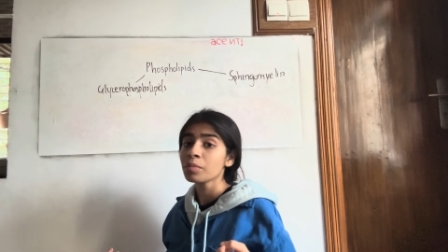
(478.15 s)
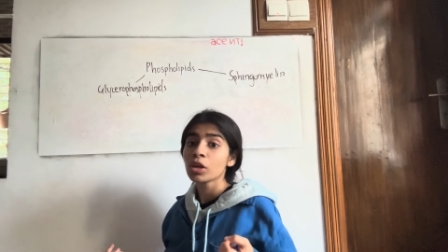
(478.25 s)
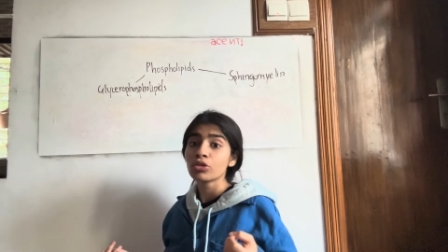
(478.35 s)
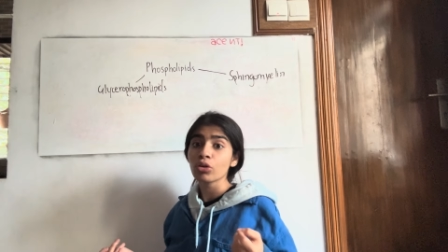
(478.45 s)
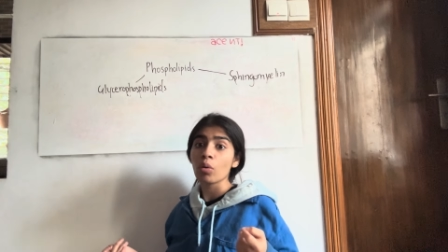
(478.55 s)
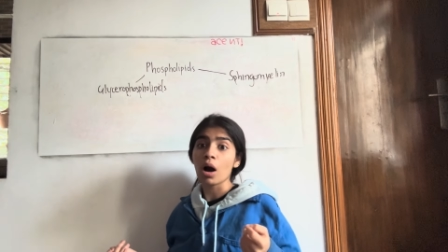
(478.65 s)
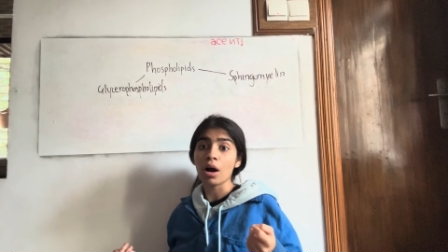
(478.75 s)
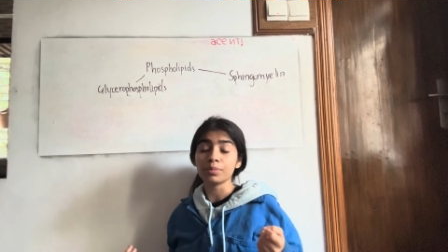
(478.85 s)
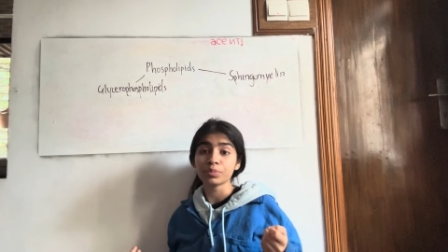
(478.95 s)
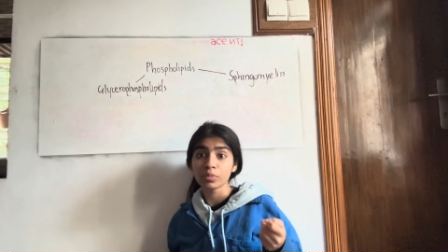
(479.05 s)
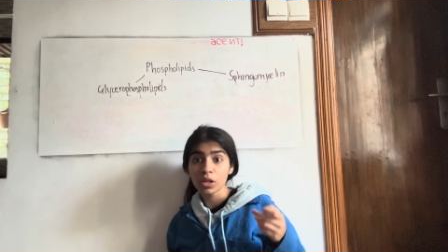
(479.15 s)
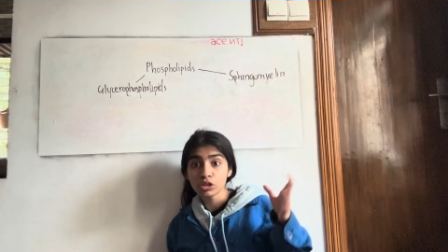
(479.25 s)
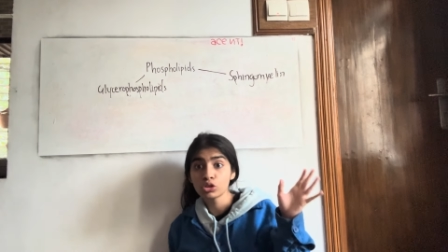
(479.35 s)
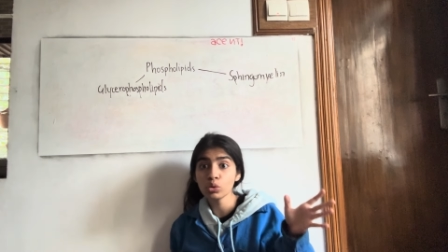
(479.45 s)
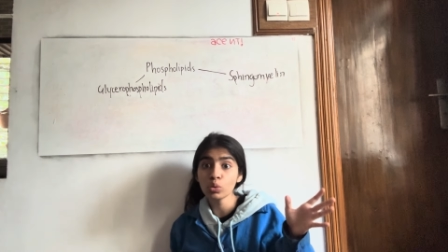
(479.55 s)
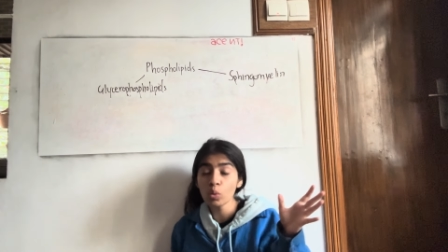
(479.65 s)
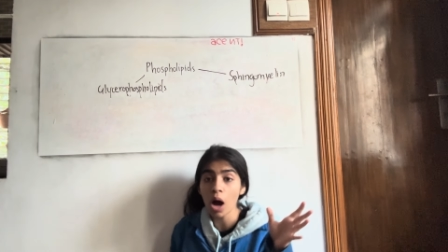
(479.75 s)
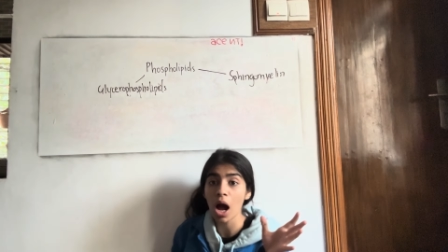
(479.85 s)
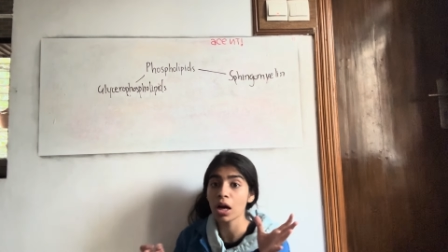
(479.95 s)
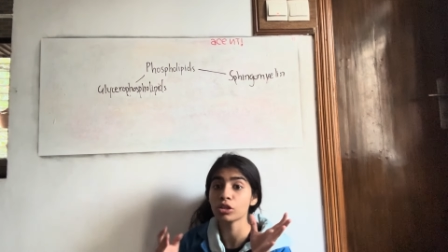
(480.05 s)
So
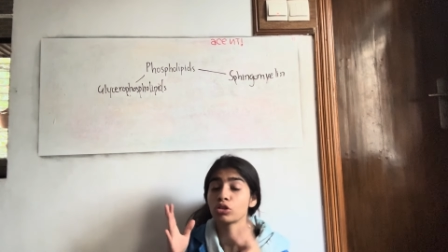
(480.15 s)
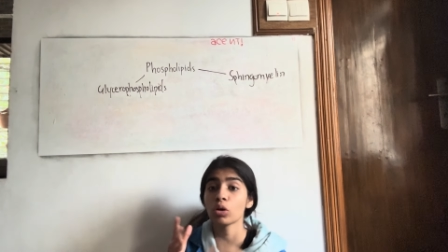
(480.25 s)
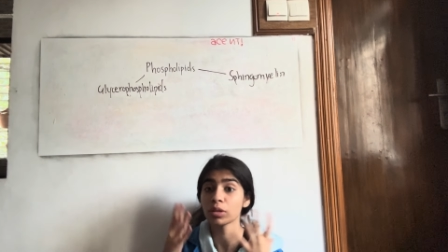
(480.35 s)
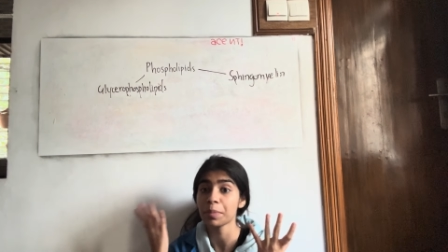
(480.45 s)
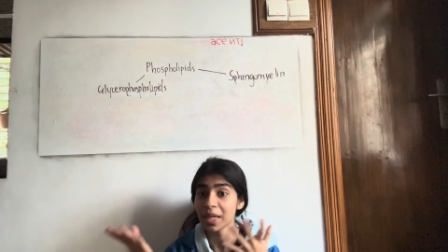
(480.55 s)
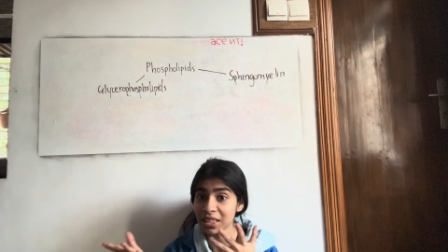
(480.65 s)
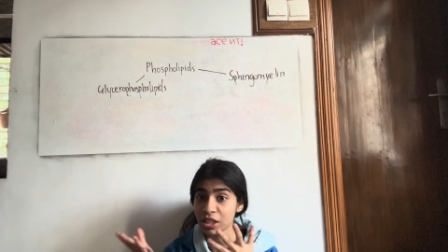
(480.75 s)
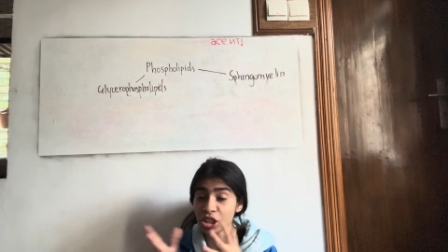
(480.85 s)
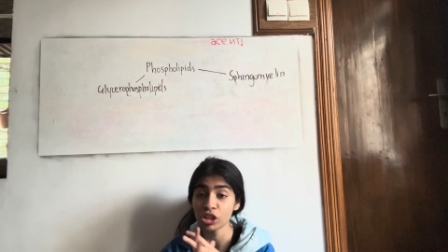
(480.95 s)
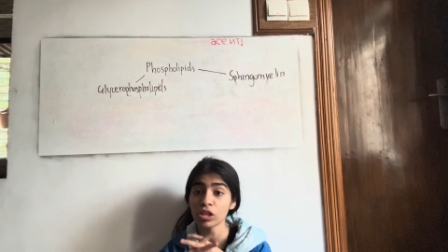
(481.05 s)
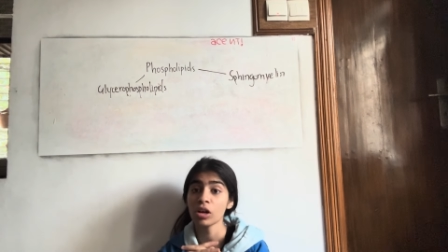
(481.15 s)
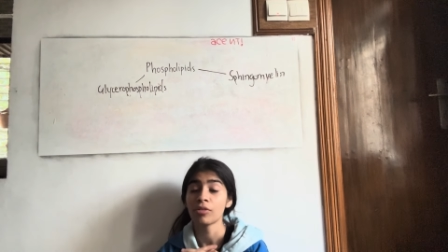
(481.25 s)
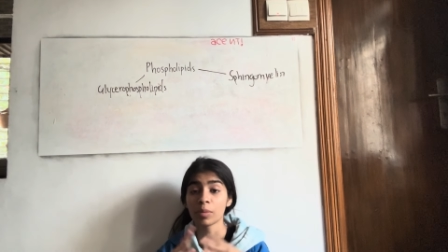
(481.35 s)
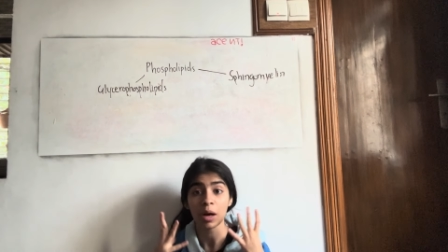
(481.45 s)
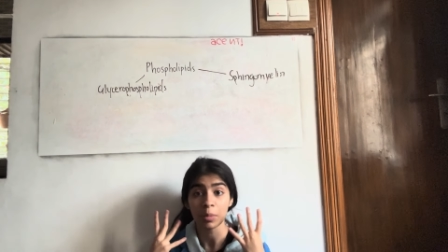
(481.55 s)
so the message from our